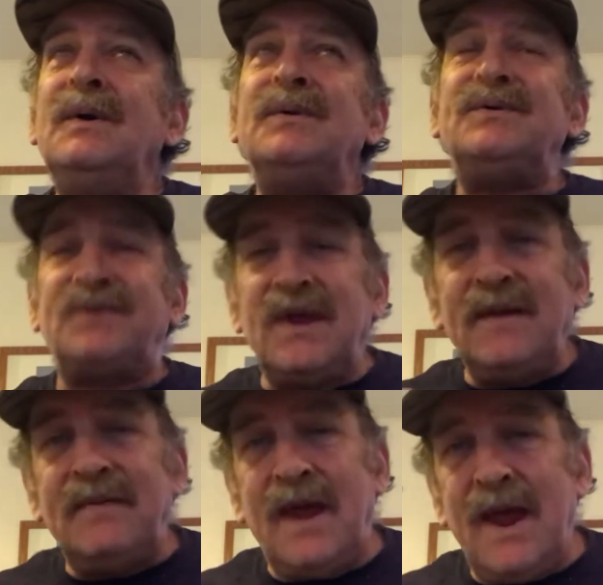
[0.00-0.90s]

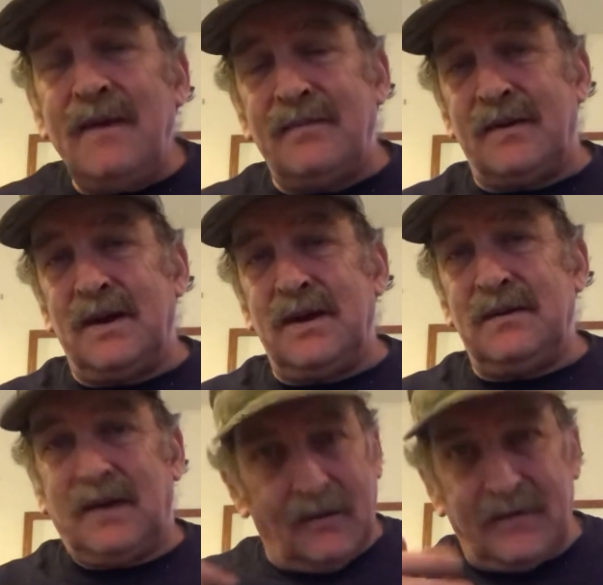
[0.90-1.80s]
Stephen Avery,
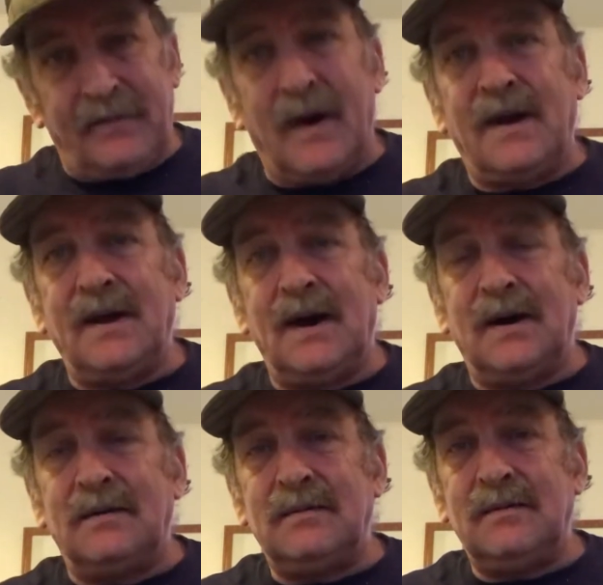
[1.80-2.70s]
come to find
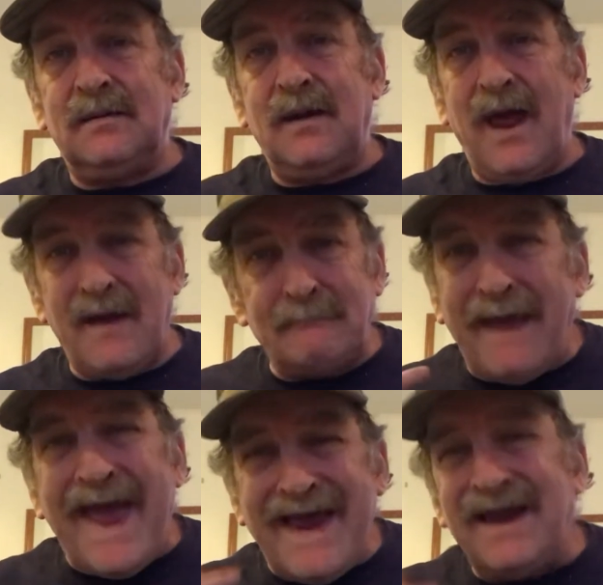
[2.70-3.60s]
out,
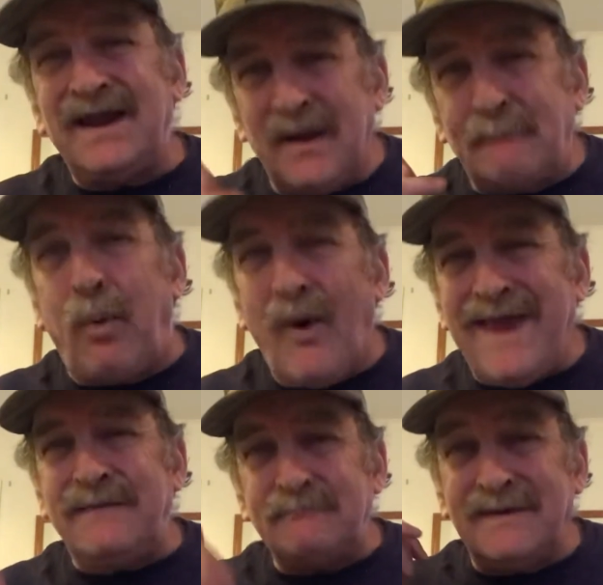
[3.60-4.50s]
made an
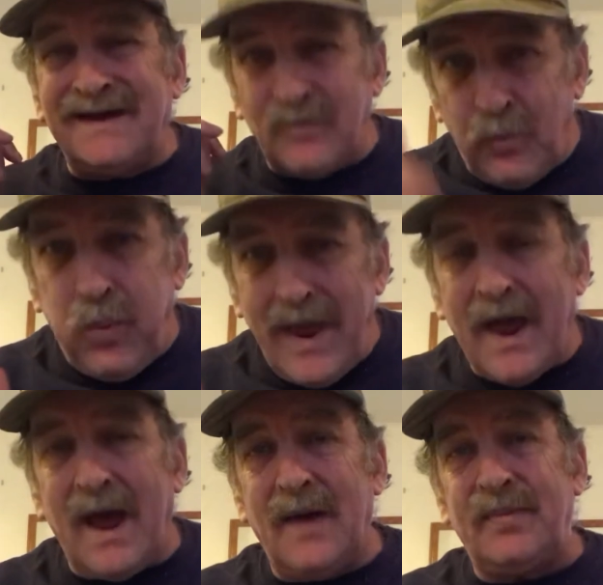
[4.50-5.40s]
appointment
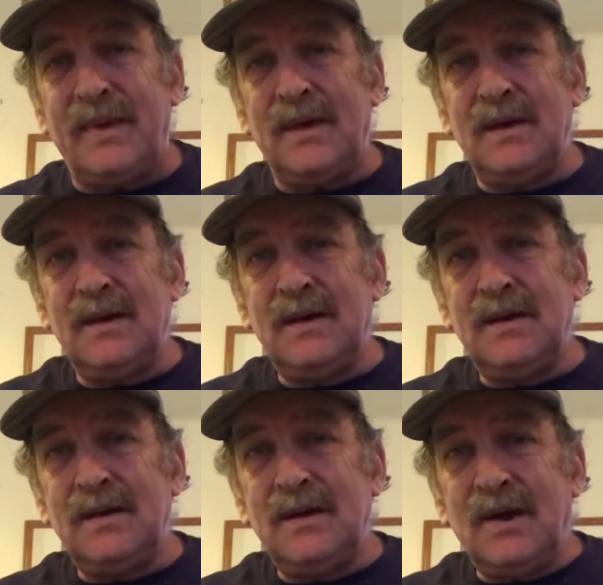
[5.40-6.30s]
with
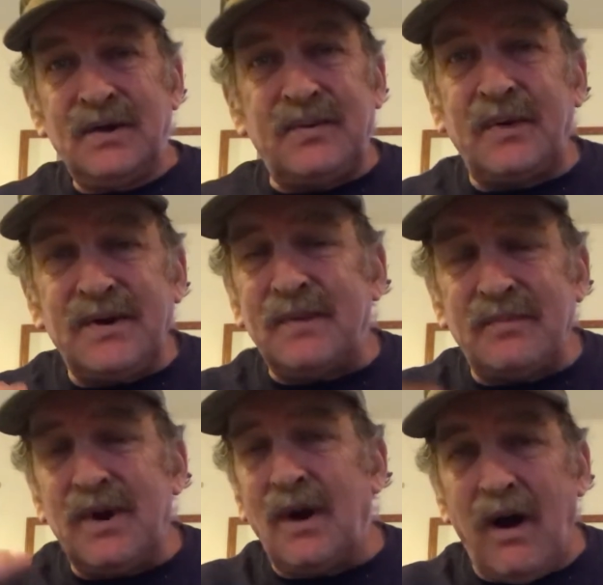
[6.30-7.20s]
Teresa
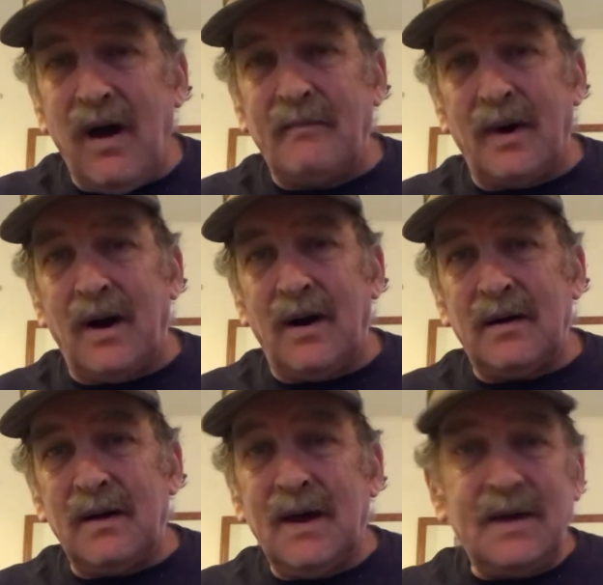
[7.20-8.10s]
Marie
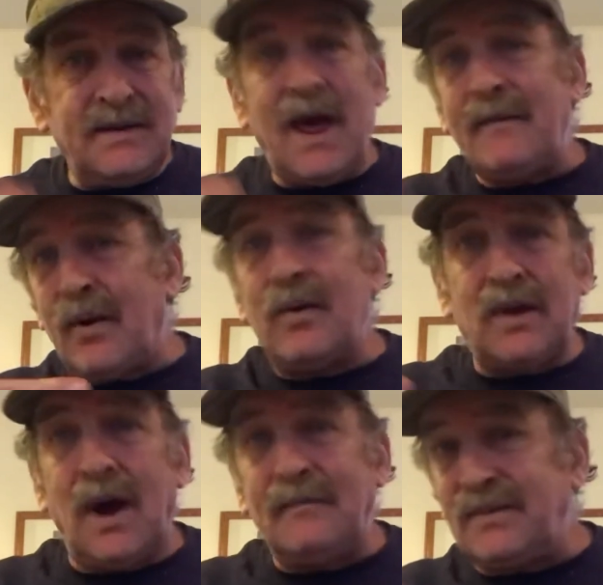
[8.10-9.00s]
Halbach to have her
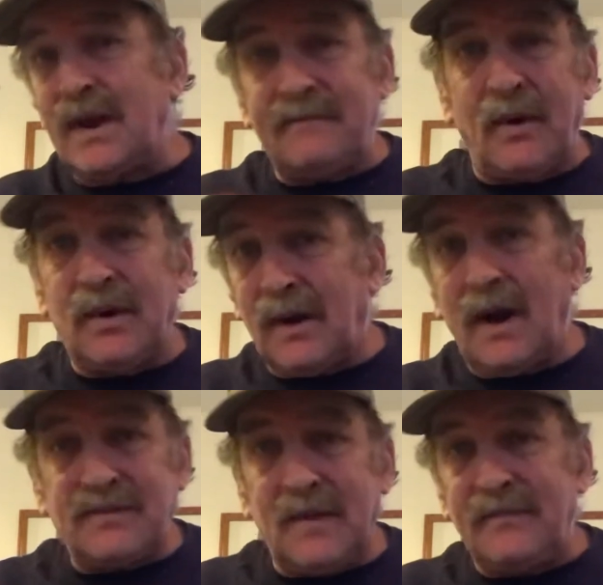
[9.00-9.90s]
come take
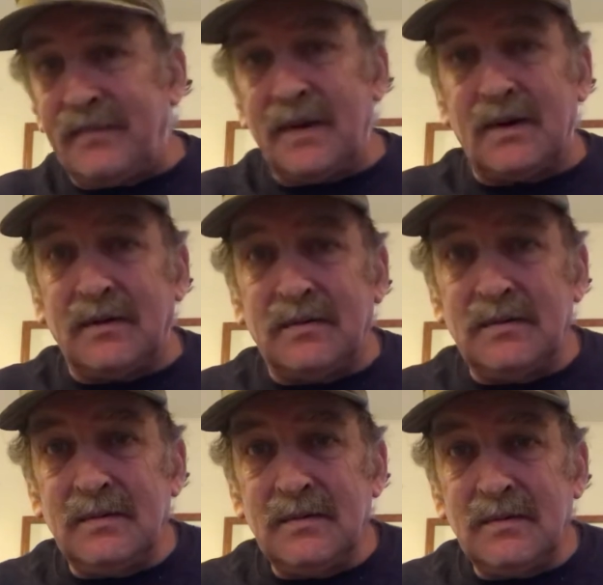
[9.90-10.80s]
photographs of the vehicle.
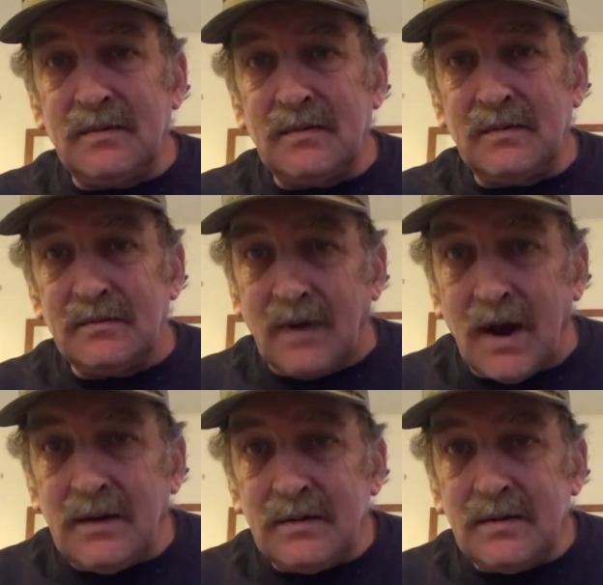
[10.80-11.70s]
Right?